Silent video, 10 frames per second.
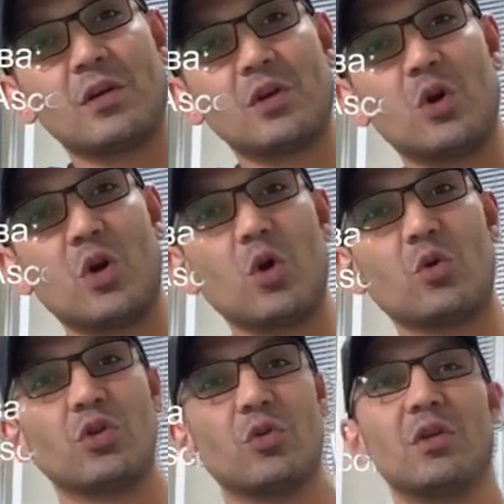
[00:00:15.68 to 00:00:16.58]
There are
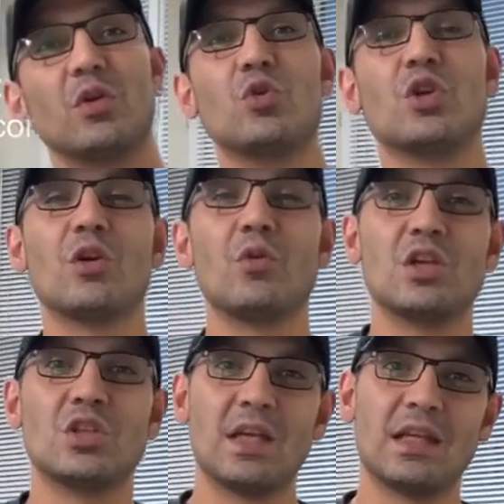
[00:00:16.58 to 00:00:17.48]
also the new
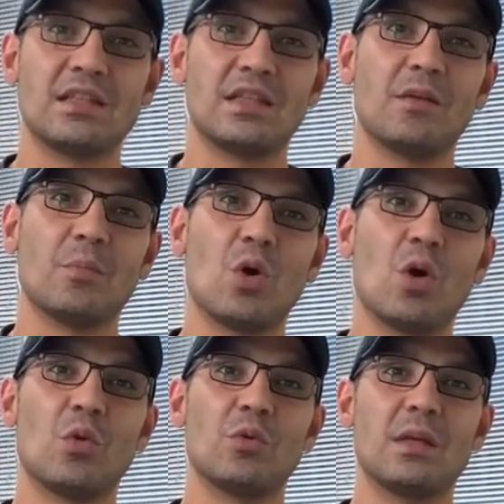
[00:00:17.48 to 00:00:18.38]
generation XT
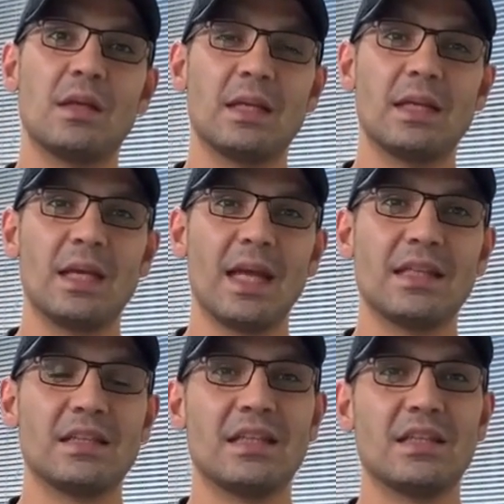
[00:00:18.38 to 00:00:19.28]
Pro,
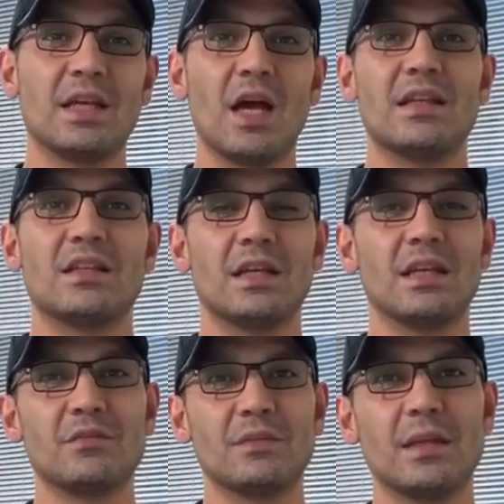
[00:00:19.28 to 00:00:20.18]
XT
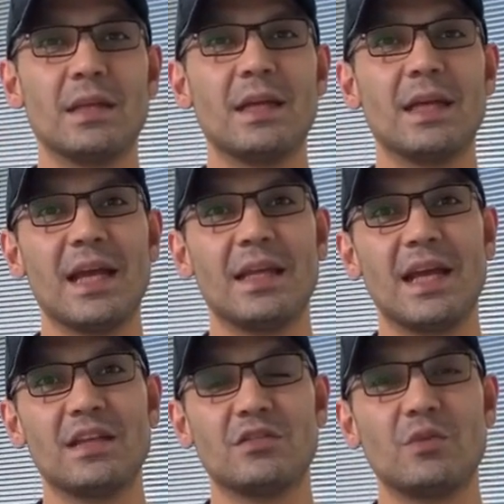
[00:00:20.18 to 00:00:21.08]
SatSleeve, and
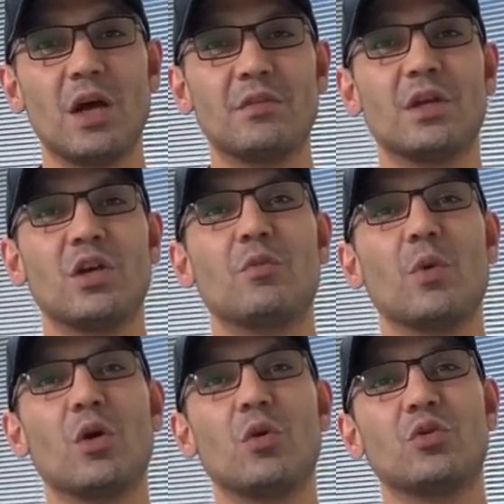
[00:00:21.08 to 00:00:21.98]
X5 Touch
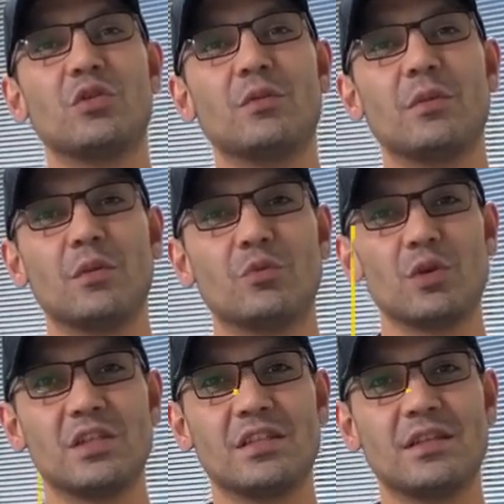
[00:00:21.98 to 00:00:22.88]
models. For
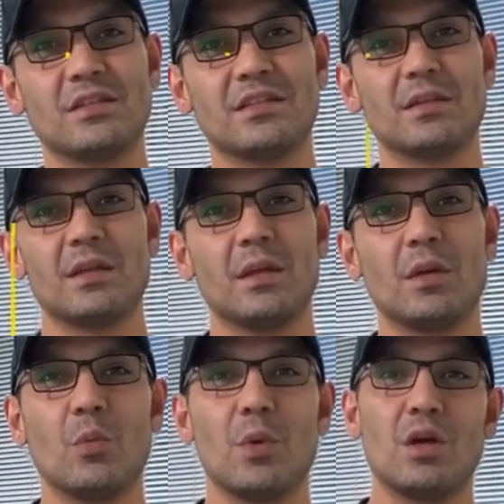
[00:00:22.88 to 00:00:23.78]
instance,
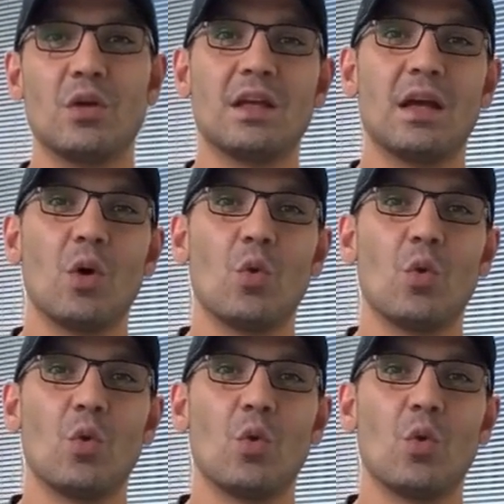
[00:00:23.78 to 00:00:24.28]
when using an